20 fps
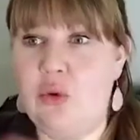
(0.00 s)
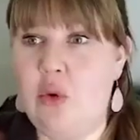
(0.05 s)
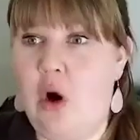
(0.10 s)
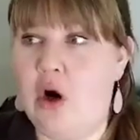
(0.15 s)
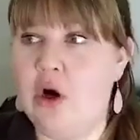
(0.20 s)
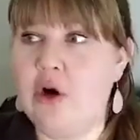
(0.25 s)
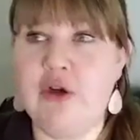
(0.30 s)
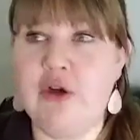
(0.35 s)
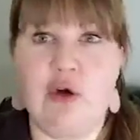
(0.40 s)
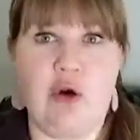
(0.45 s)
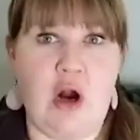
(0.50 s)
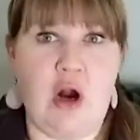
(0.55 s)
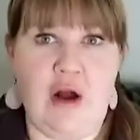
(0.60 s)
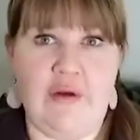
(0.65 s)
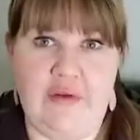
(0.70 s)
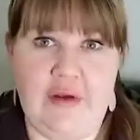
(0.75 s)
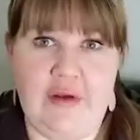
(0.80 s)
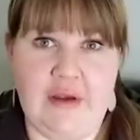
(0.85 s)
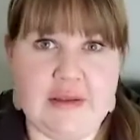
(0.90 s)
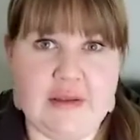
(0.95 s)
you are your
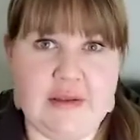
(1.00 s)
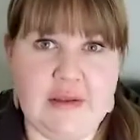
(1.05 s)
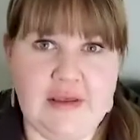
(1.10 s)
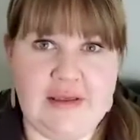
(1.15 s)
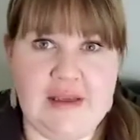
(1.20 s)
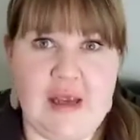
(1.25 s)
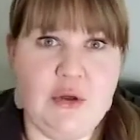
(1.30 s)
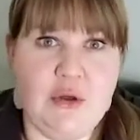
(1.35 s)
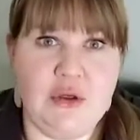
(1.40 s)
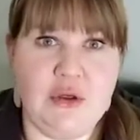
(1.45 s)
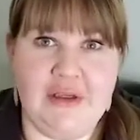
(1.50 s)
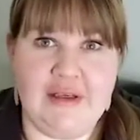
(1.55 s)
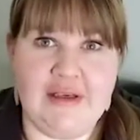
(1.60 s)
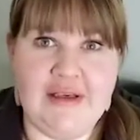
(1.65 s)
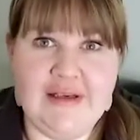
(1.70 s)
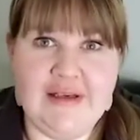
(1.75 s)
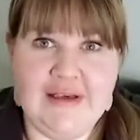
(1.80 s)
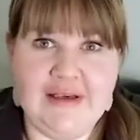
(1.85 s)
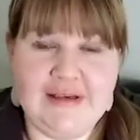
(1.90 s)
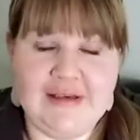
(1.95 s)
office
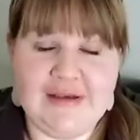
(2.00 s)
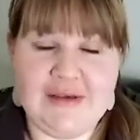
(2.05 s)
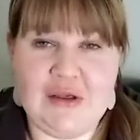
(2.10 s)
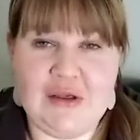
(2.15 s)
essentially.